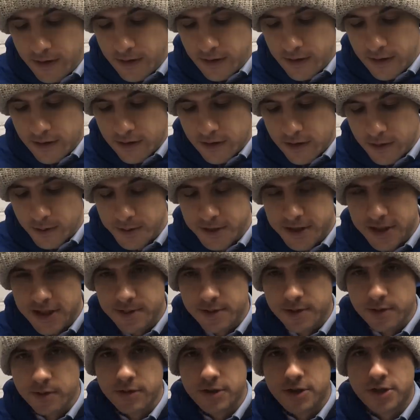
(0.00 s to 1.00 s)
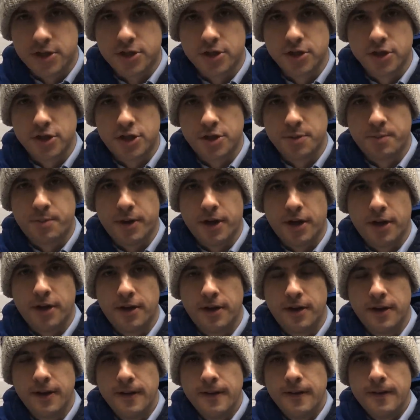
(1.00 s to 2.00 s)
other couple of teams I wanted to touch
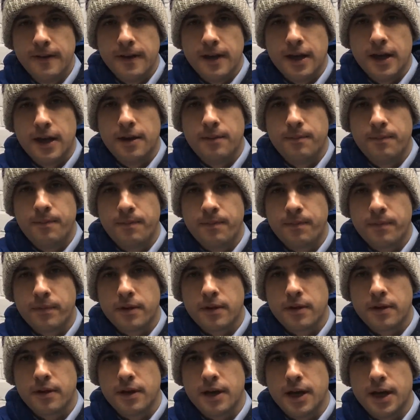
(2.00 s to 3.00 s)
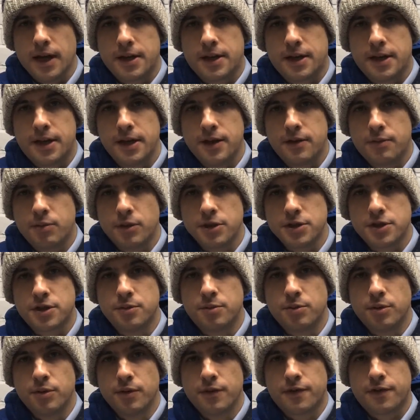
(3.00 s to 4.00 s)
upon, I did watch the
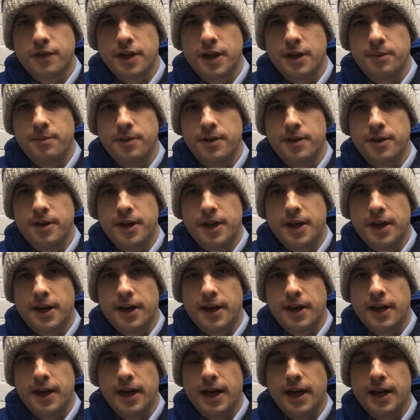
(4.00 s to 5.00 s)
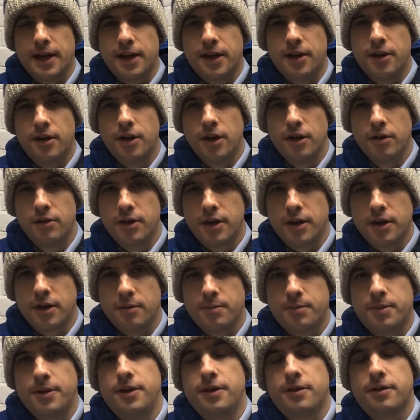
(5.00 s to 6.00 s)
Wolves game the other night, and I know they
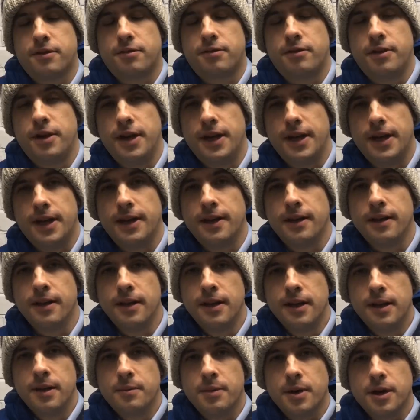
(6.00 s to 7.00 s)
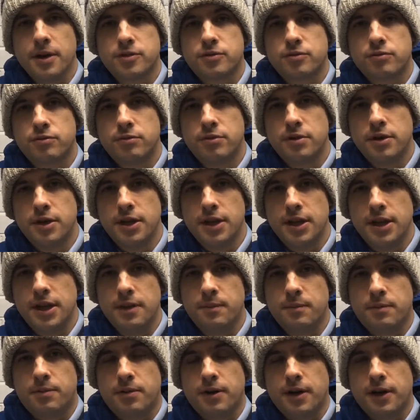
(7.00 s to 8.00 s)
got beat 3-0, but I was really
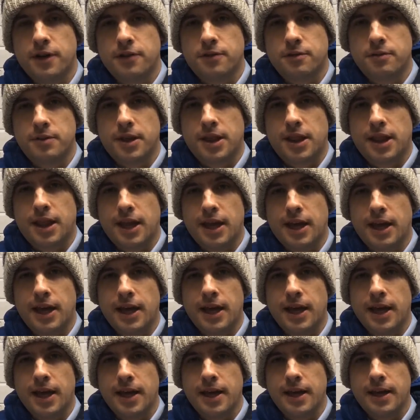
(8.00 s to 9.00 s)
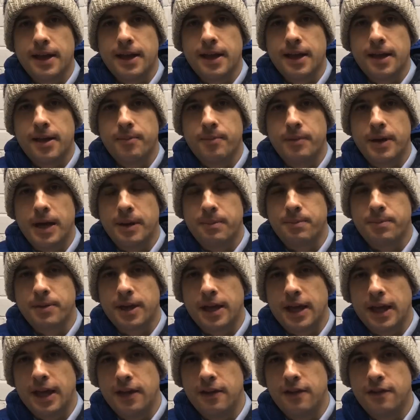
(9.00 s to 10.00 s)
impressed with their
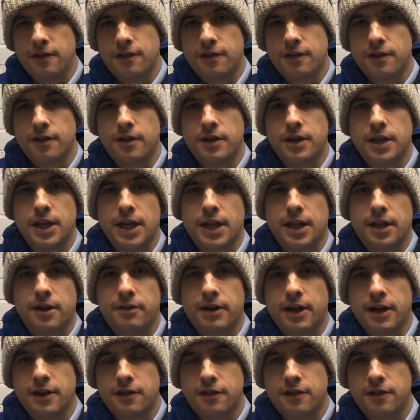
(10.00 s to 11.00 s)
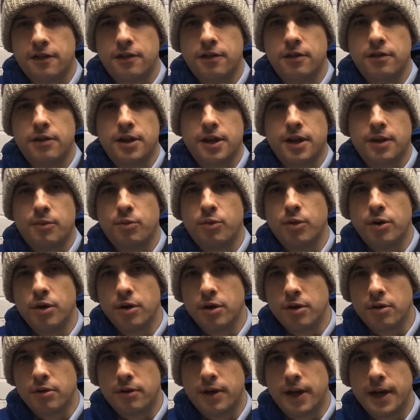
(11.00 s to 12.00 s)
application and their attitude and their
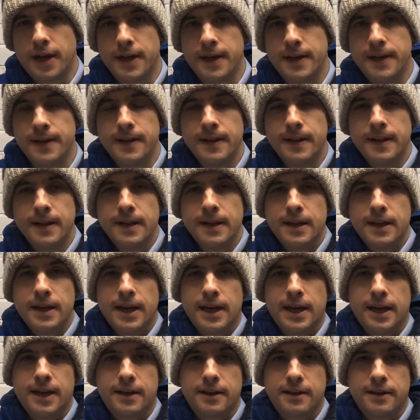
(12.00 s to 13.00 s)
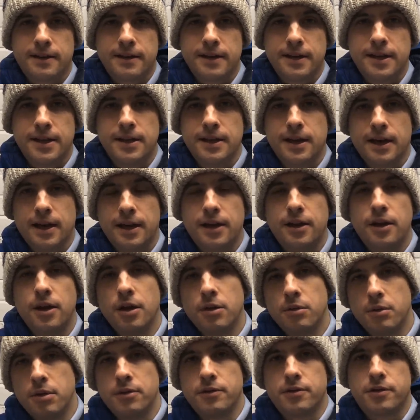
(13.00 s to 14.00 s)
work rate. And I
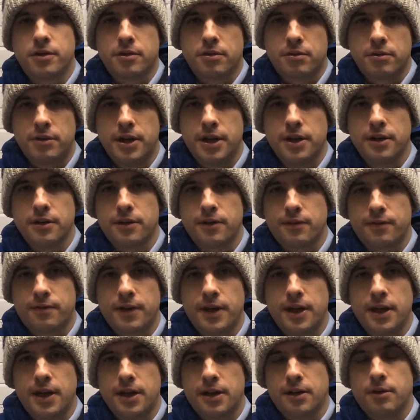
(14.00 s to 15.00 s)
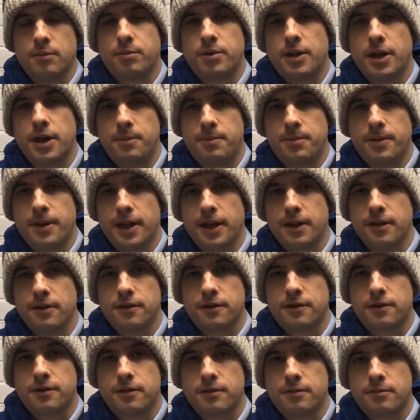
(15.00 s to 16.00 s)
know it was a 3-0 defeat, and on paper that
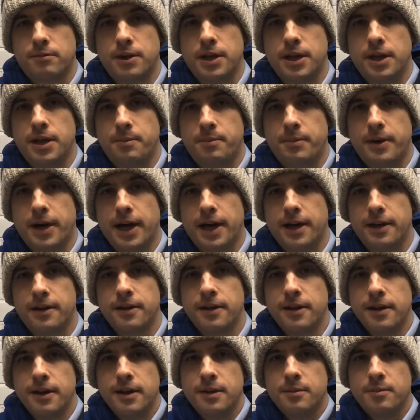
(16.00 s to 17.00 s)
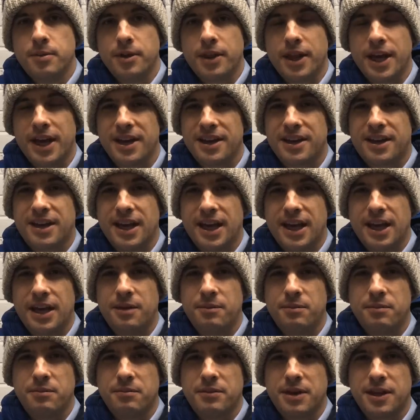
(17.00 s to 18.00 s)
looks really bad. But that
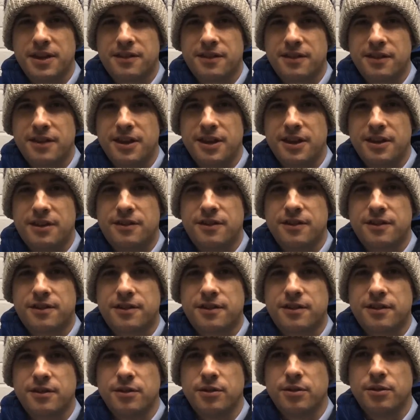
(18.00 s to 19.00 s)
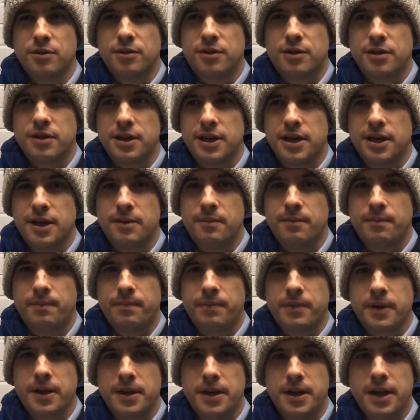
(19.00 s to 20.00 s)
game, Man City had just scored
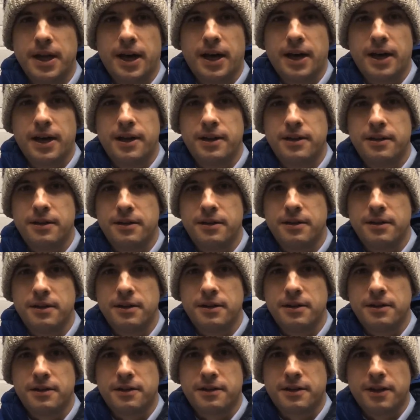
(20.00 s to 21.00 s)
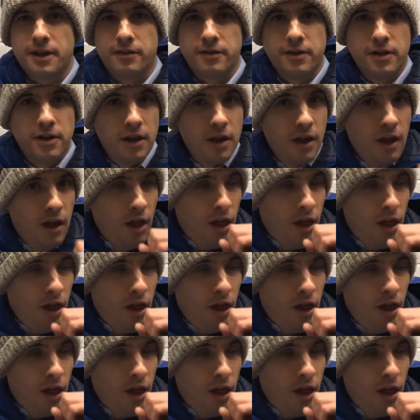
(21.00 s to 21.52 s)
9 and 7.